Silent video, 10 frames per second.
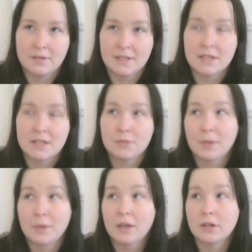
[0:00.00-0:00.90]
Since
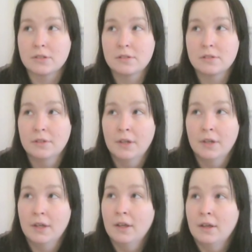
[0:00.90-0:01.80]
we got,
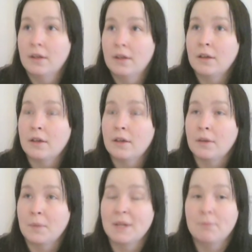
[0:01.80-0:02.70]

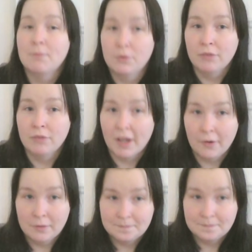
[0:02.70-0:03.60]
when I moved
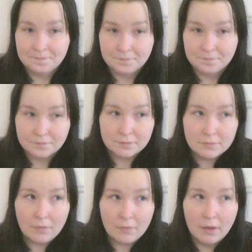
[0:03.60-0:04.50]
here,
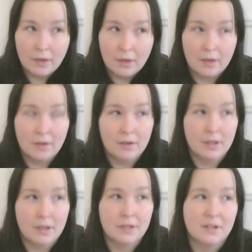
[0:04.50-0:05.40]

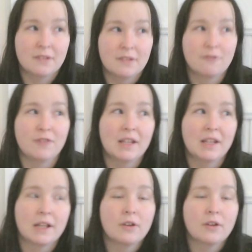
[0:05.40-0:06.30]
I didn't feel
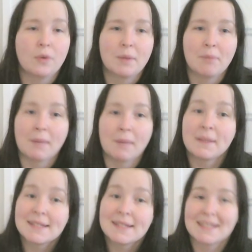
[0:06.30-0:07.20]
like going by
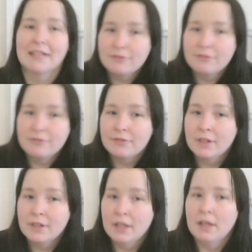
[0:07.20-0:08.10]
myself.
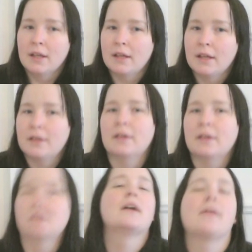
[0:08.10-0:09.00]

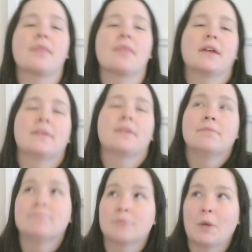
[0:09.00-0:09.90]
And then
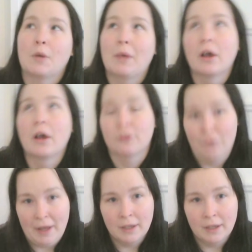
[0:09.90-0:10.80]
we got
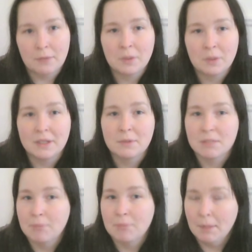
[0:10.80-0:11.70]
Frank, and when he was
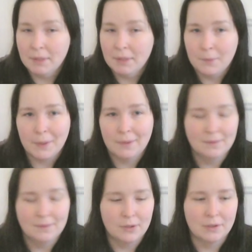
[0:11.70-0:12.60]
a puppy, we
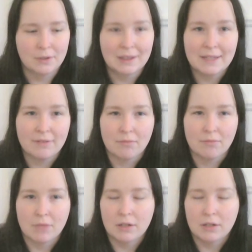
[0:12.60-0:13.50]
couldn't leave him
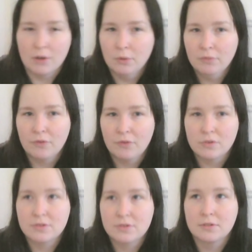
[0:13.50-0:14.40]
alone for
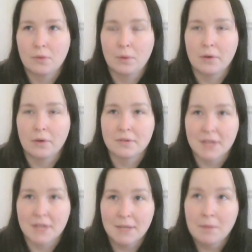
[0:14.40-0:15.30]
so long
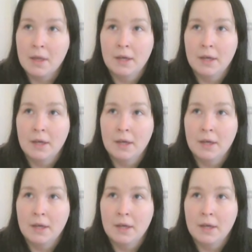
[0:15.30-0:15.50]
time.